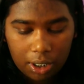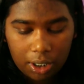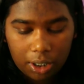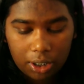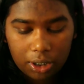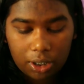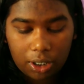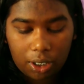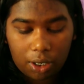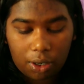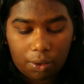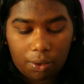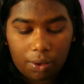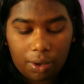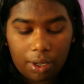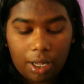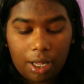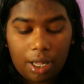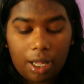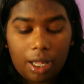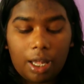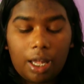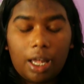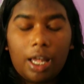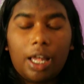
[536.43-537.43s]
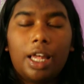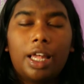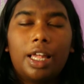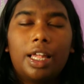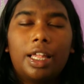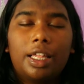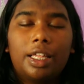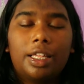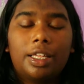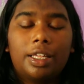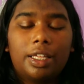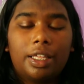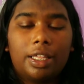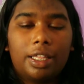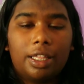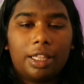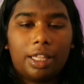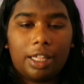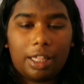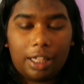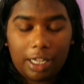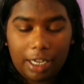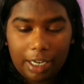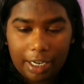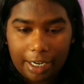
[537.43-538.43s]
So,
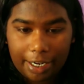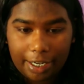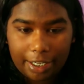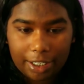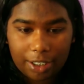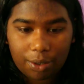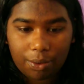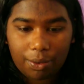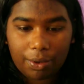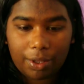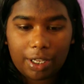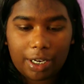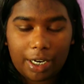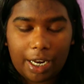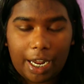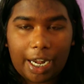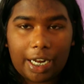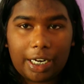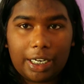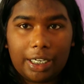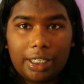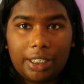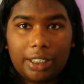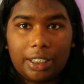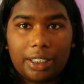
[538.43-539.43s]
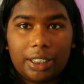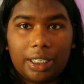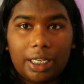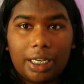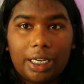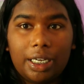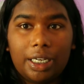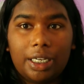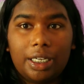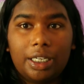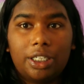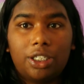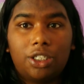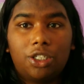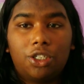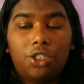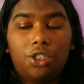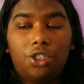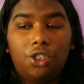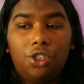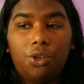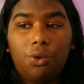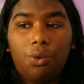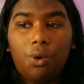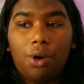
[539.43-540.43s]
the thing is with nannies is
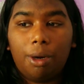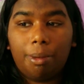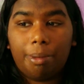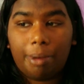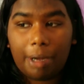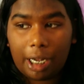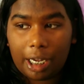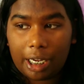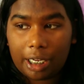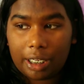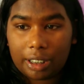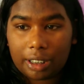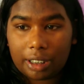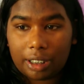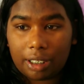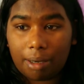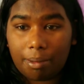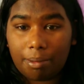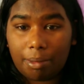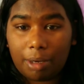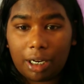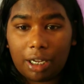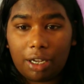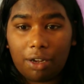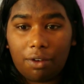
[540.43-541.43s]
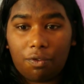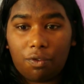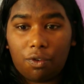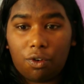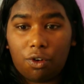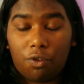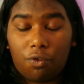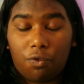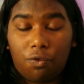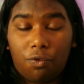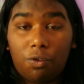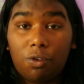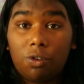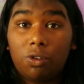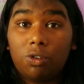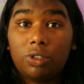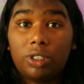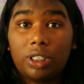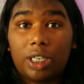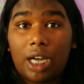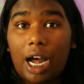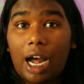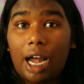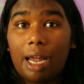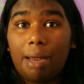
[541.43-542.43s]
you are paying somebody for
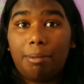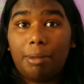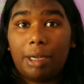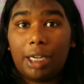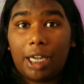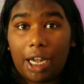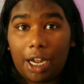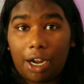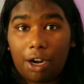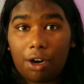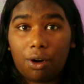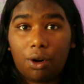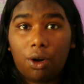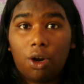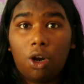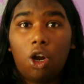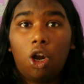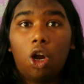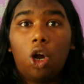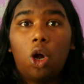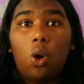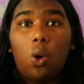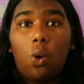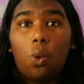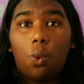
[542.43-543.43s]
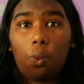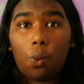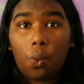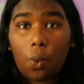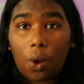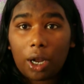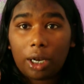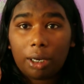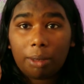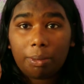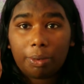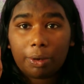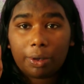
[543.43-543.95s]
full-time care. One